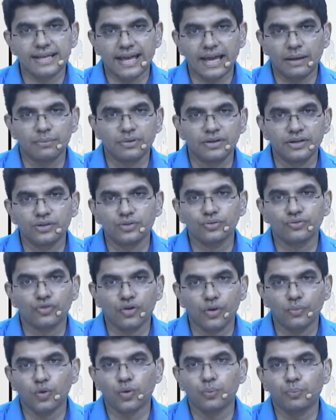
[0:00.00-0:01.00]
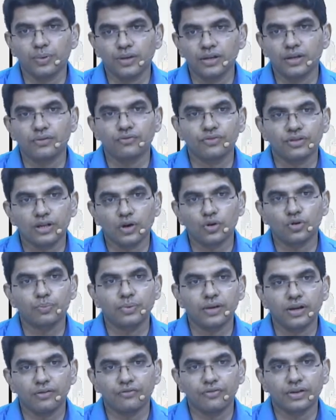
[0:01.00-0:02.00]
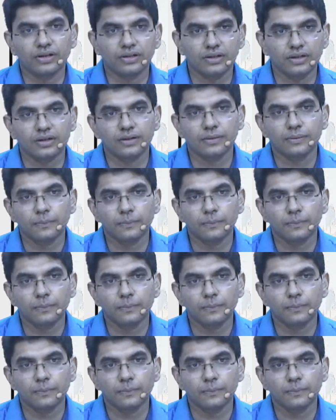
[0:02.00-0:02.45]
ability to form opinion without being affected.